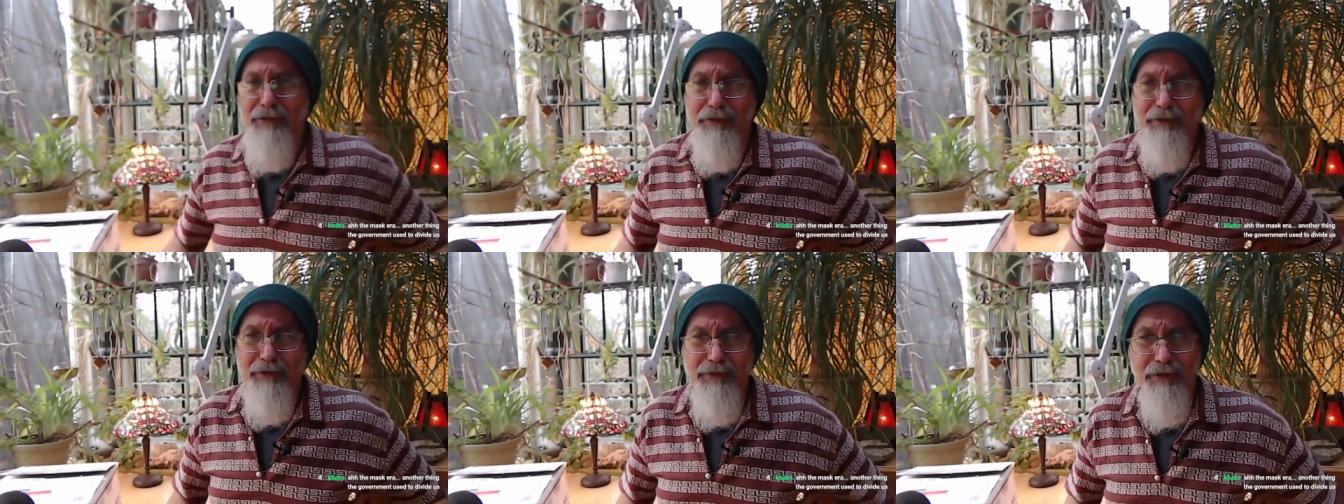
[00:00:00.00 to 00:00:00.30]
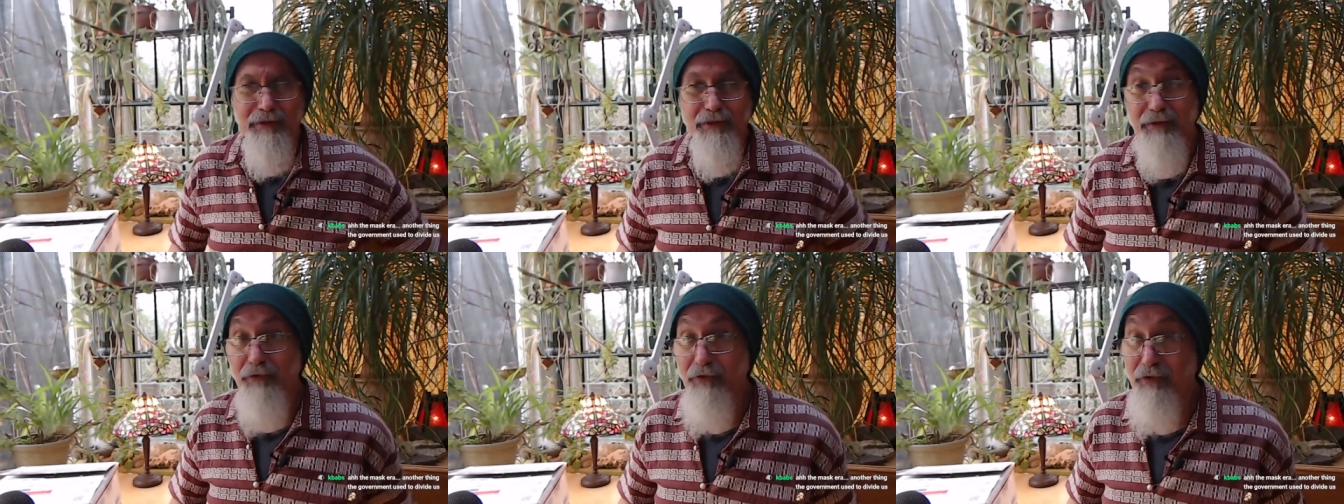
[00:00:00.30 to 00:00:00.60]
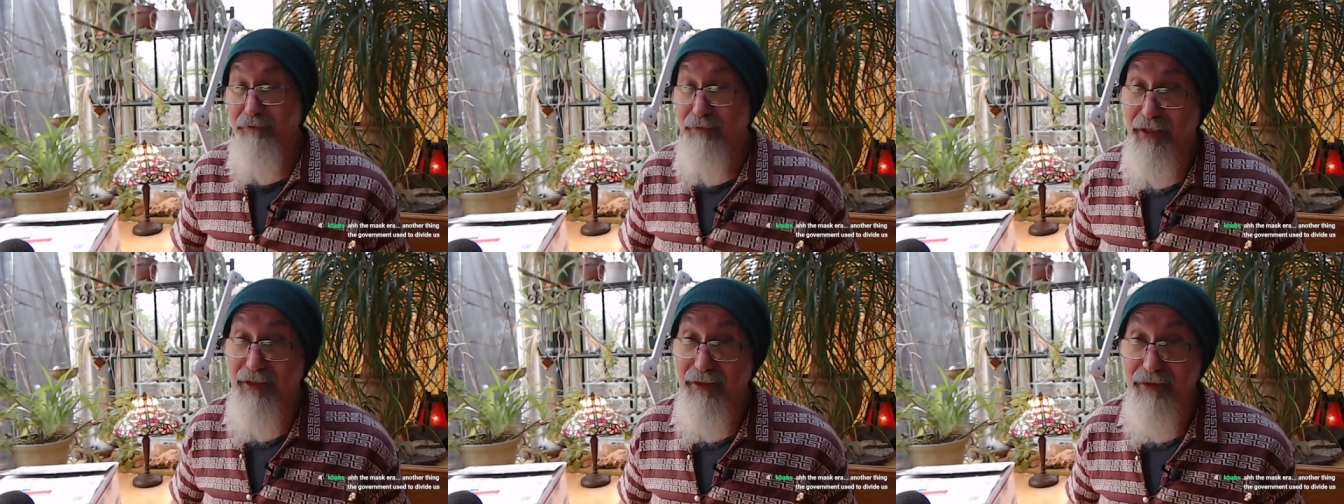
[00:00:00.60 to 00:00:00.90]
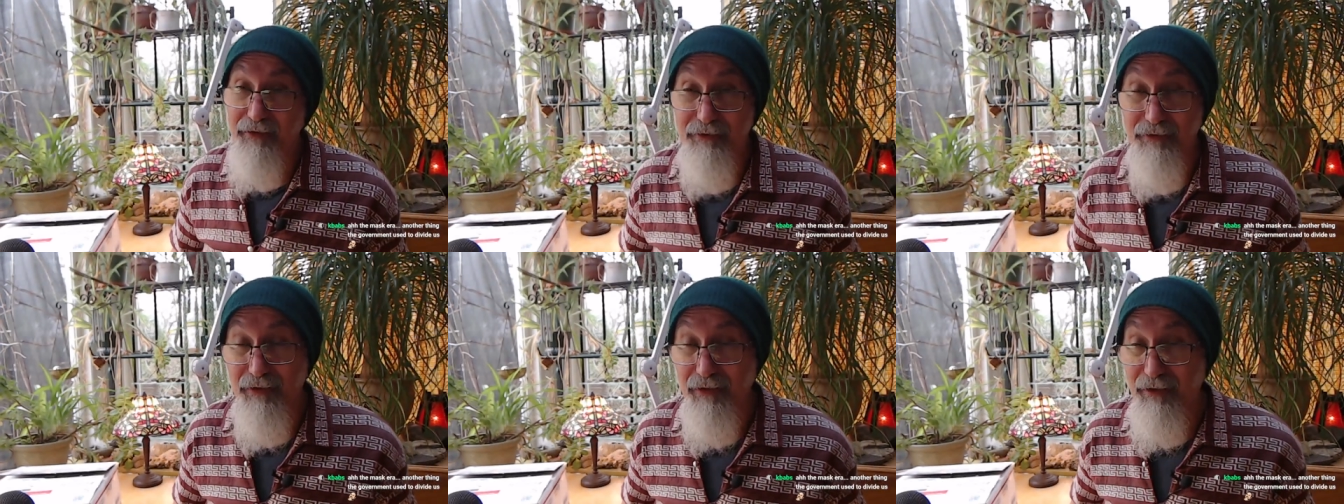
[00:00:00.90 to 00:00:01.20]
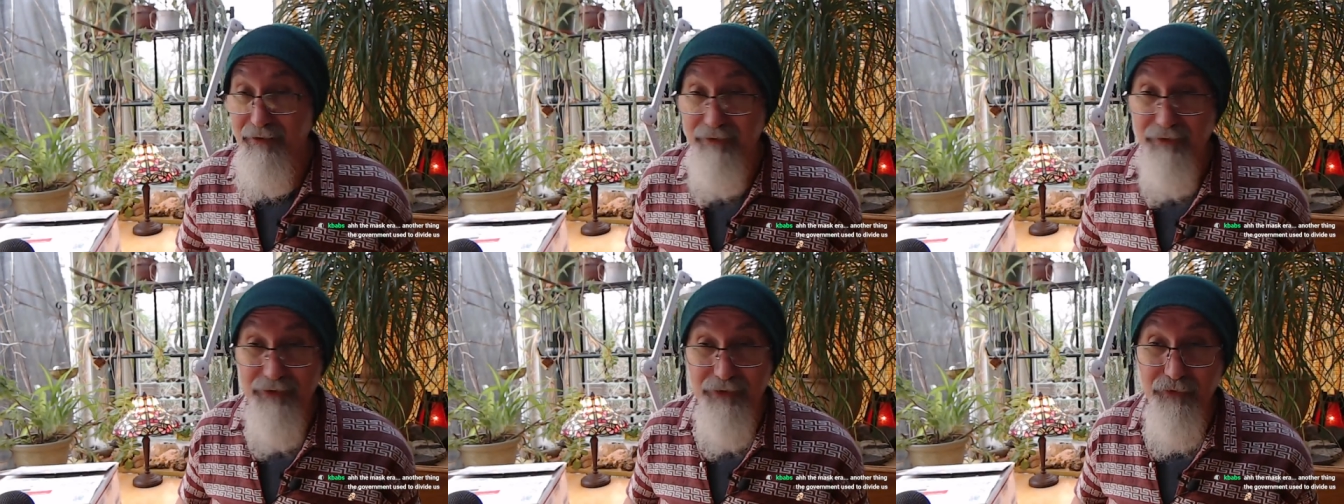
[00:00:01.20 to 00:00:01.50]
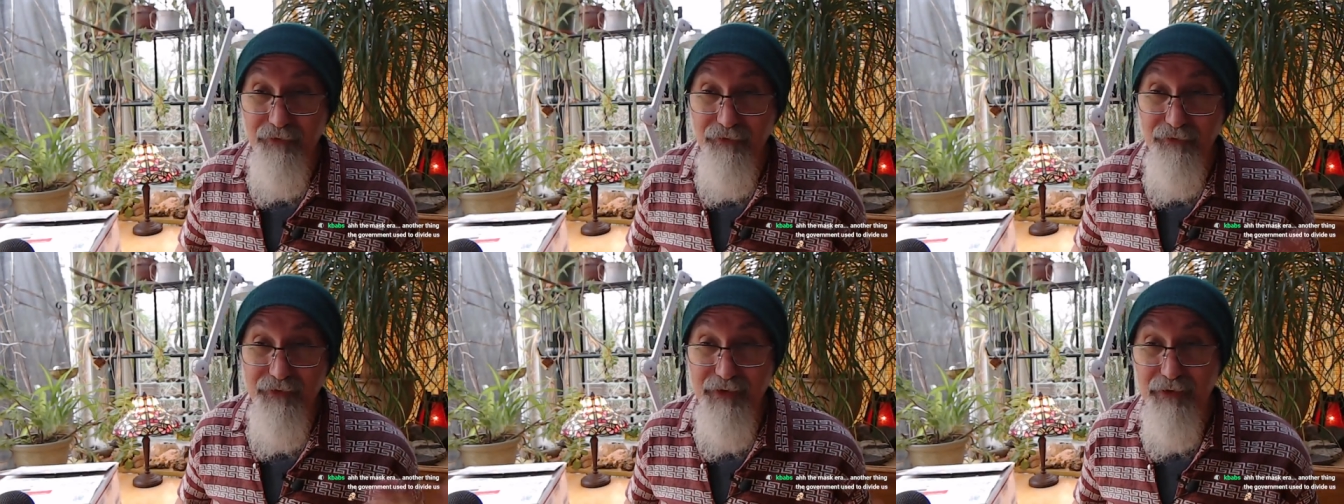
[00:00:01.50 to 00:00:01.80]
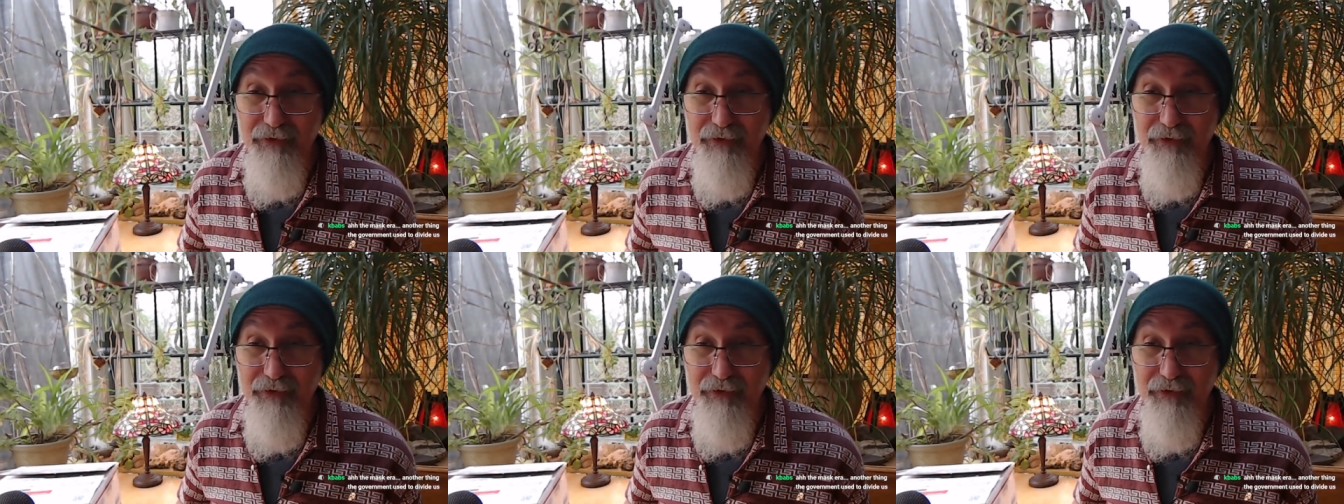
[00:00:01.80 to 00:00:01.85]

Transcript: And I said, "Look, man, uh, your fear